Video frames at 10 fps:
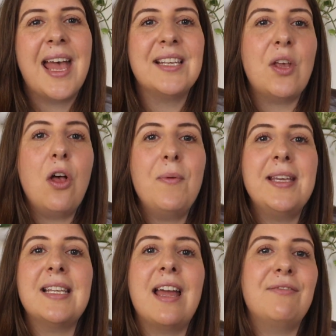As
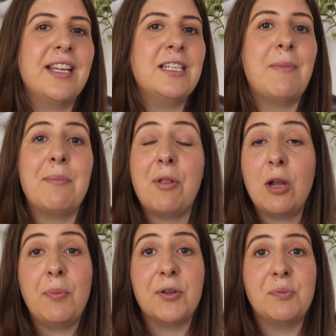always, I've linked my
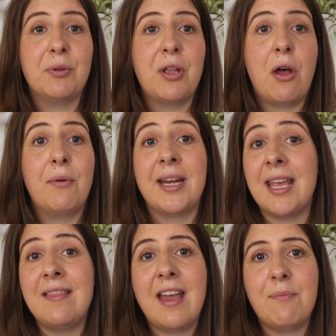blog post below, and
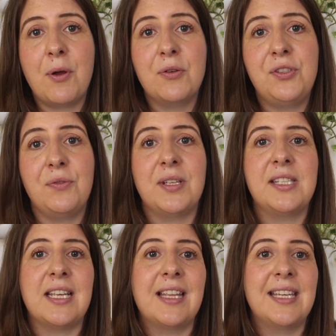in that post you can
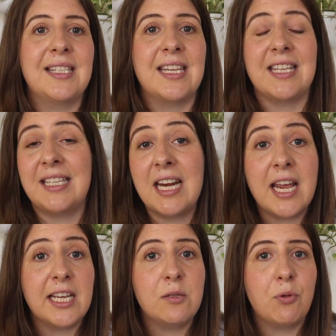see links to the
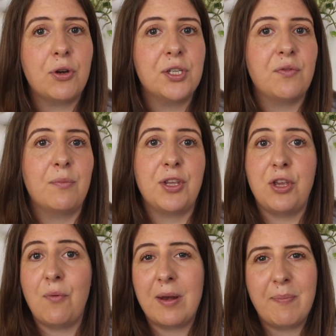data explorers from the
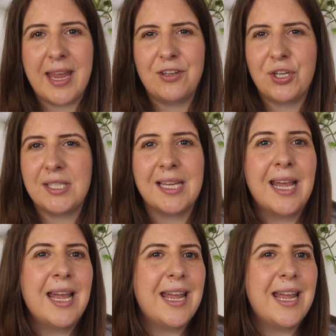UN pages